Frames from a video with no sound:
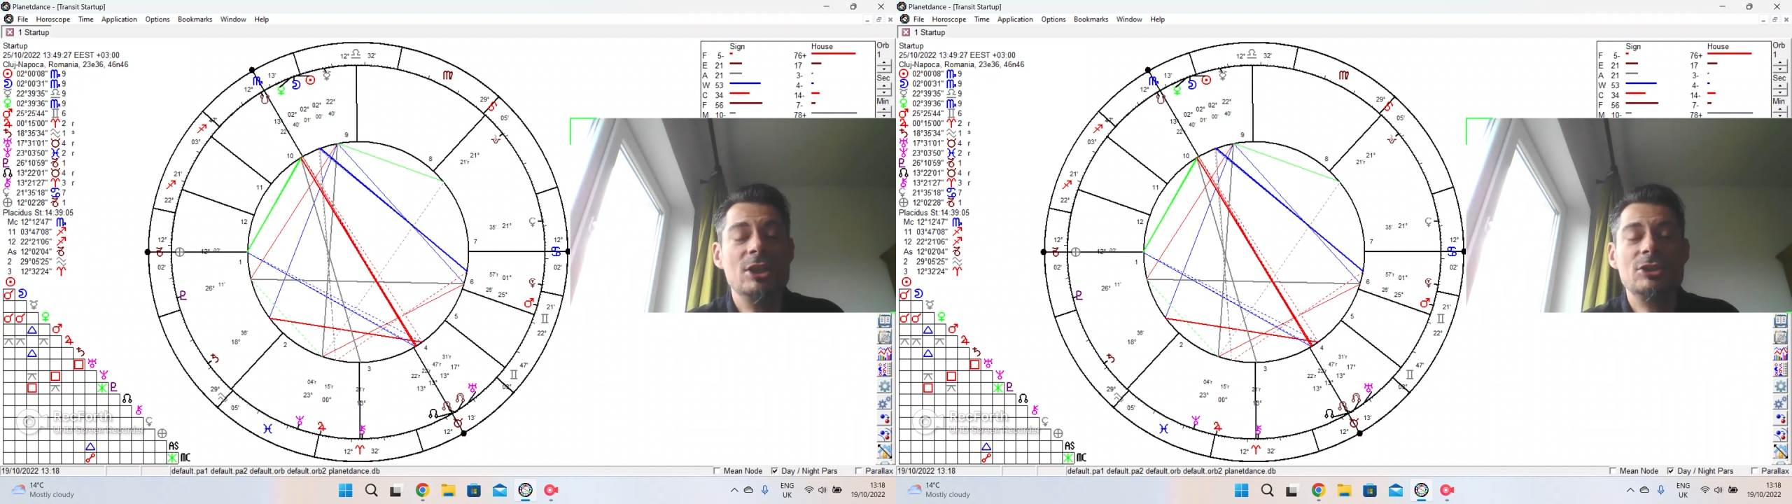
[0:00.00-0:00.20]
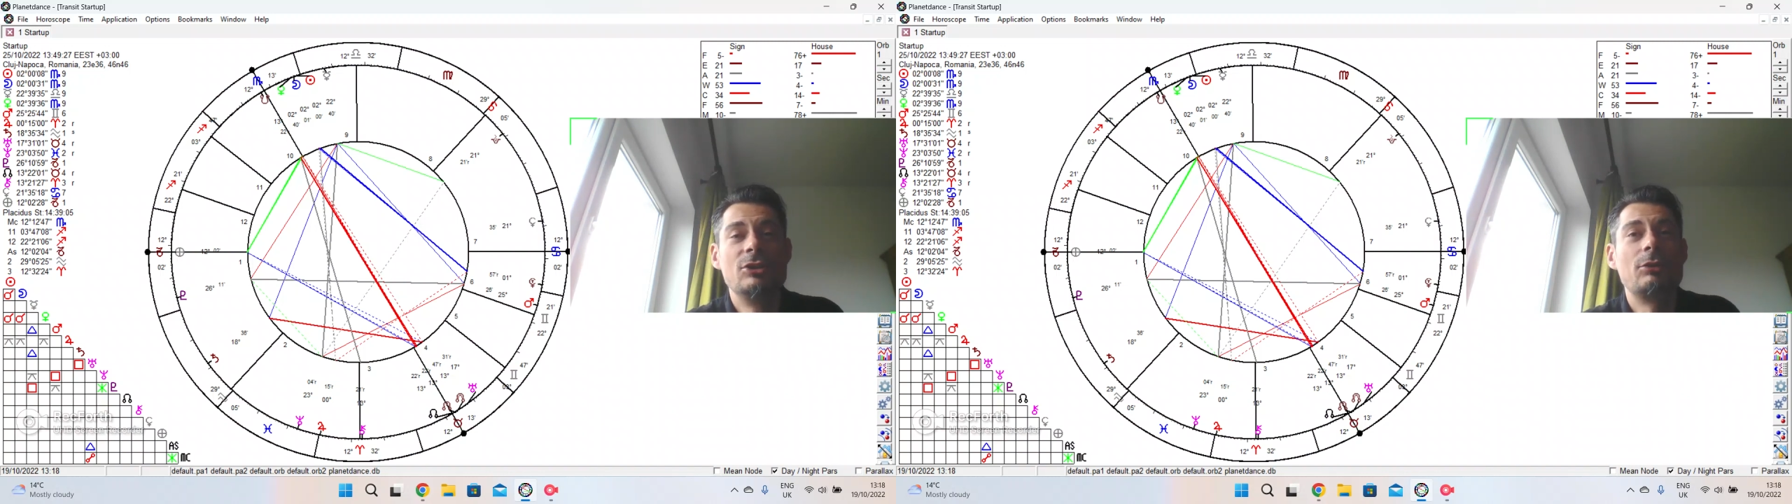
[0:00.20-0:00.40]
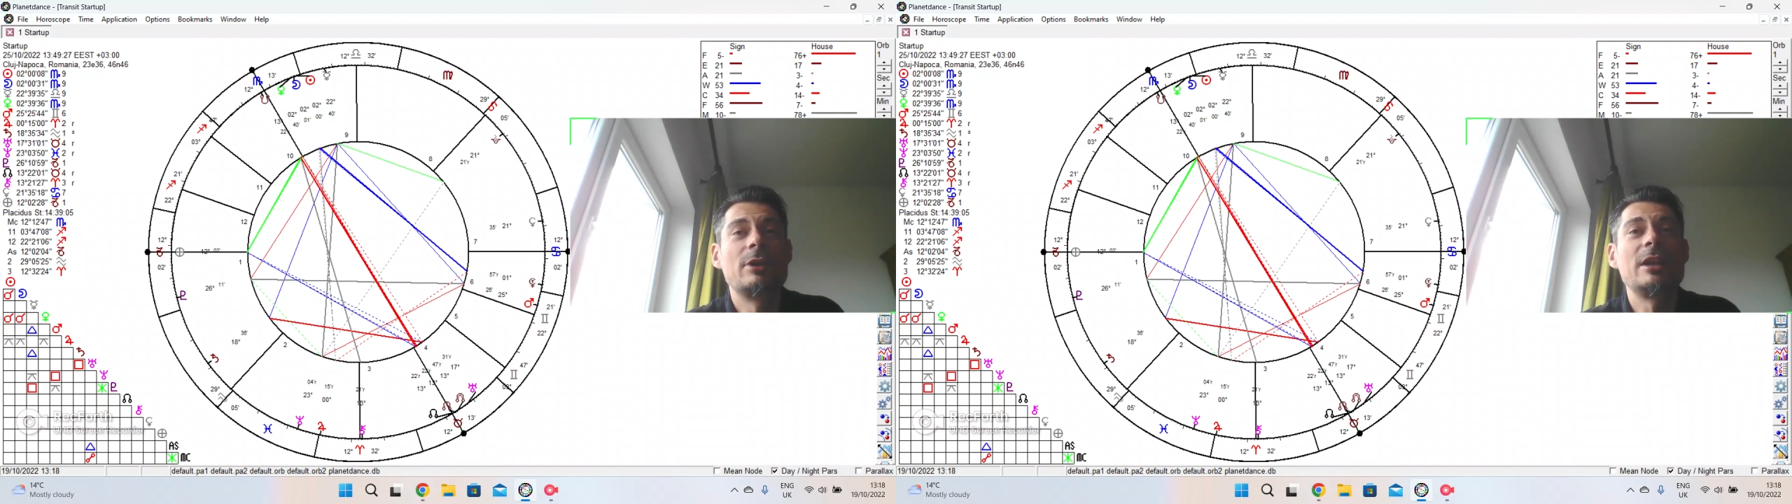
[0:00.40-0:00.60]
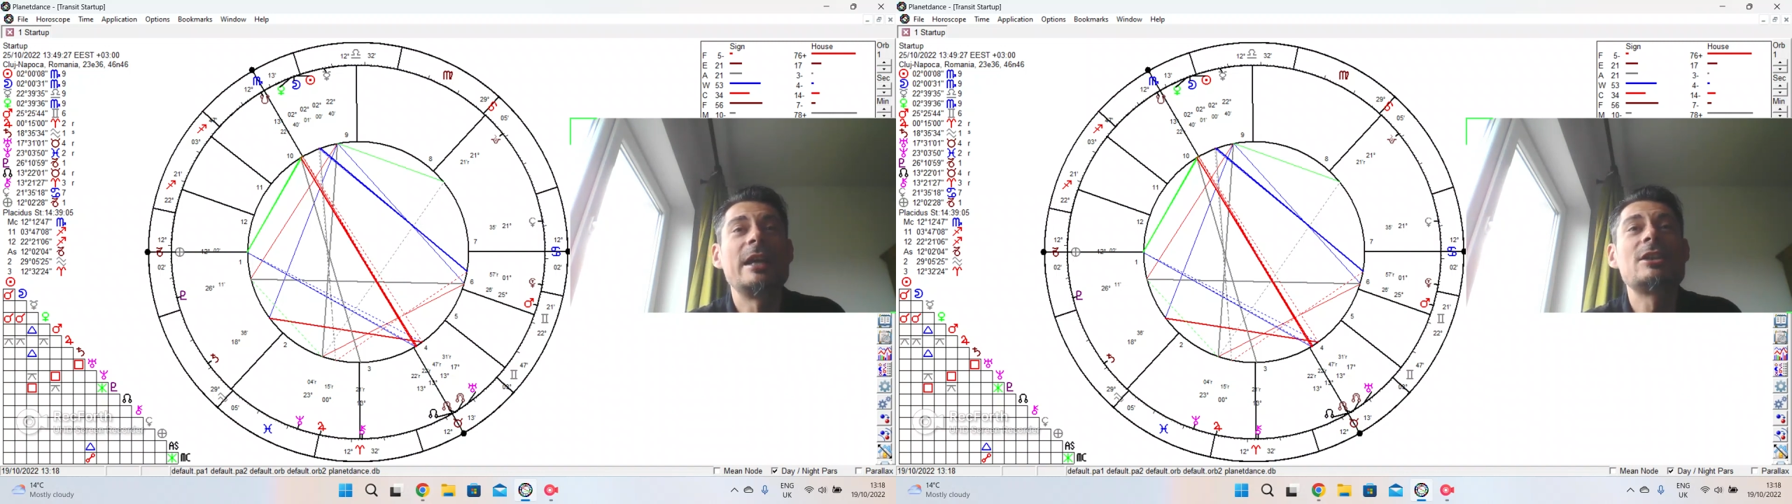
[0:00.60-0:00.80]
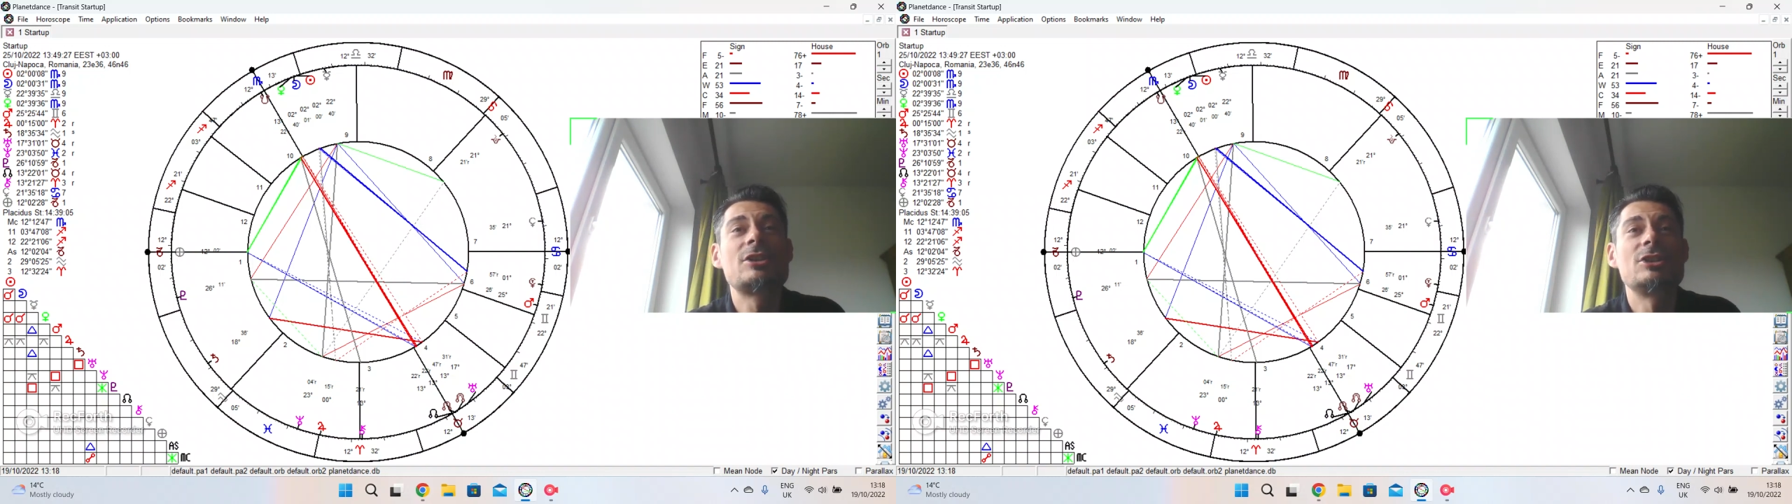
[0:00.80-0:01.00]

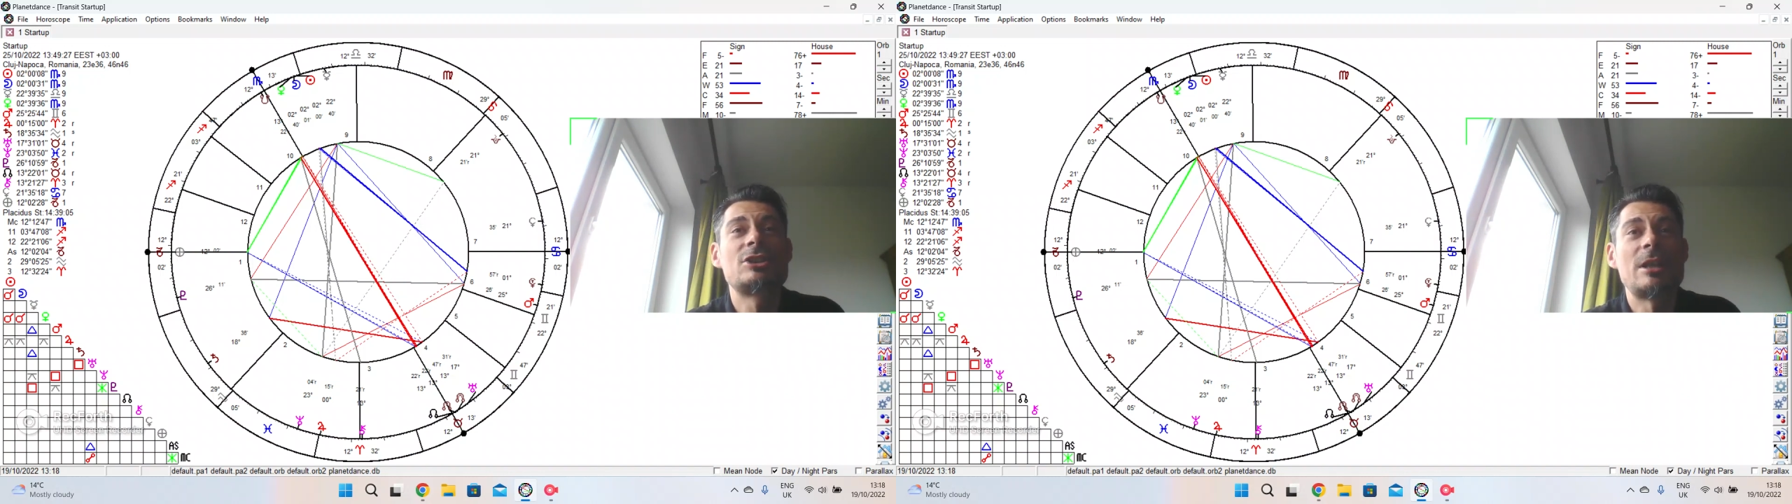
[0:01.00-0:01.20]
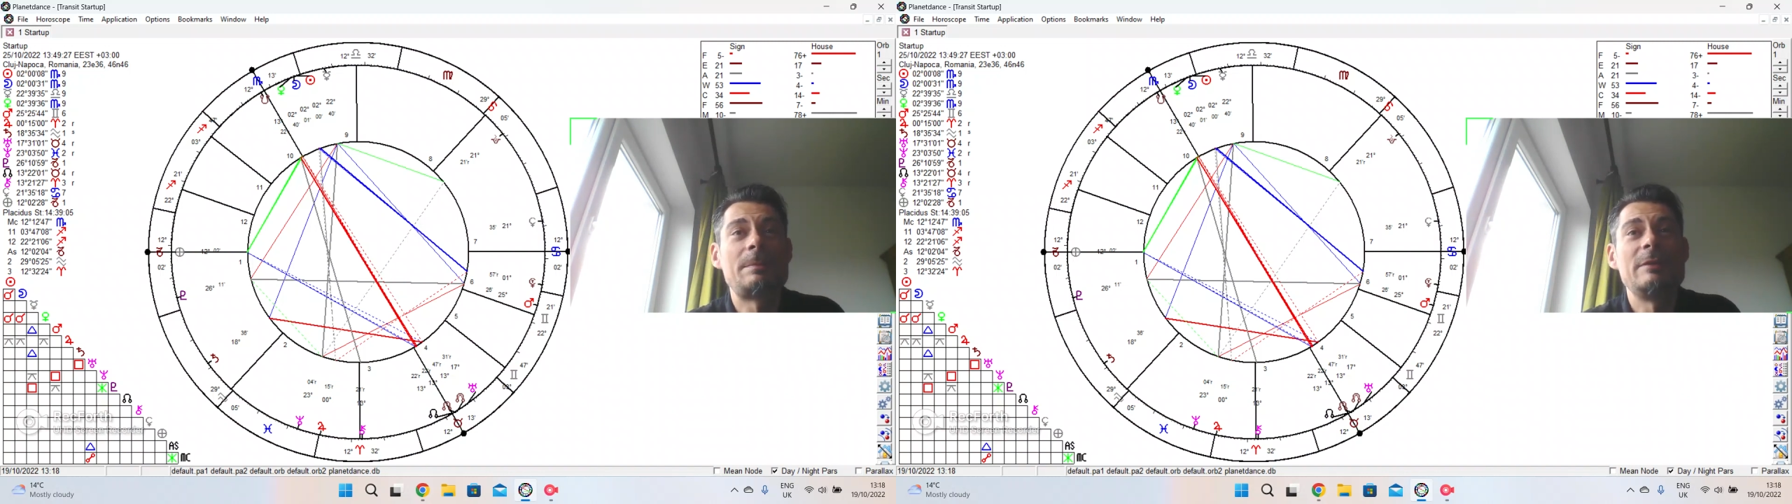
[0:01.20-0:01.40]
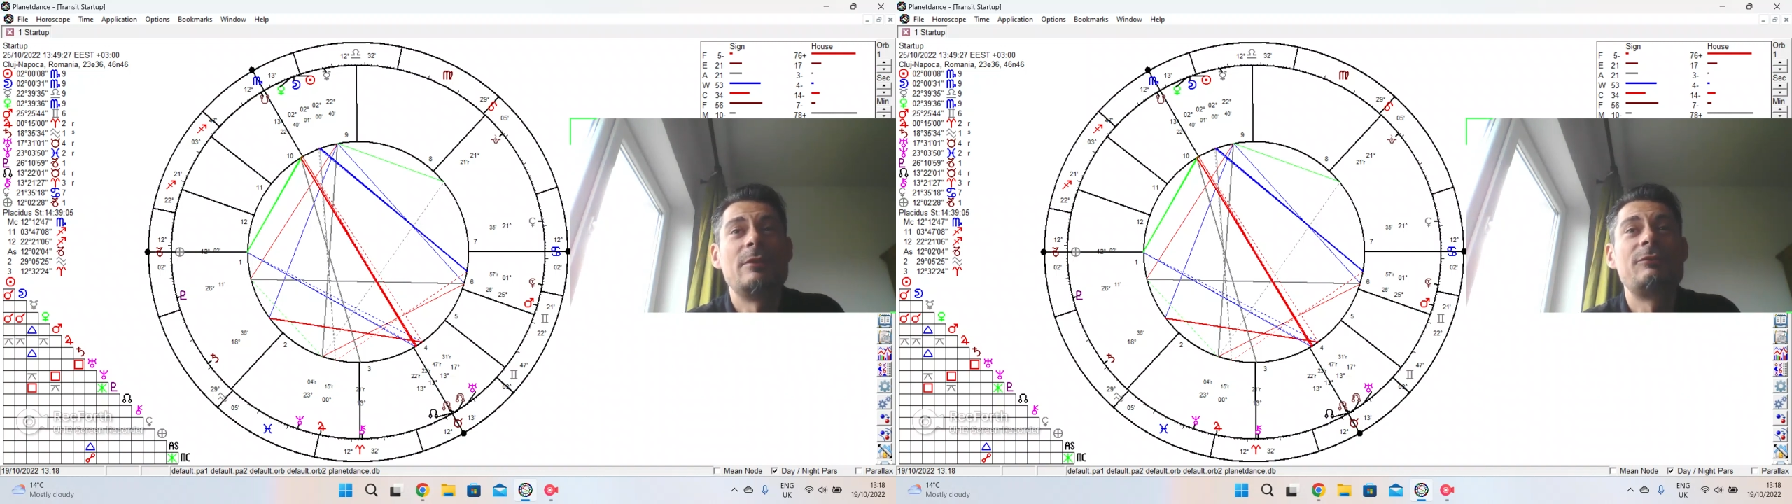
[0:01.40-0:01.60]
changes, evolves,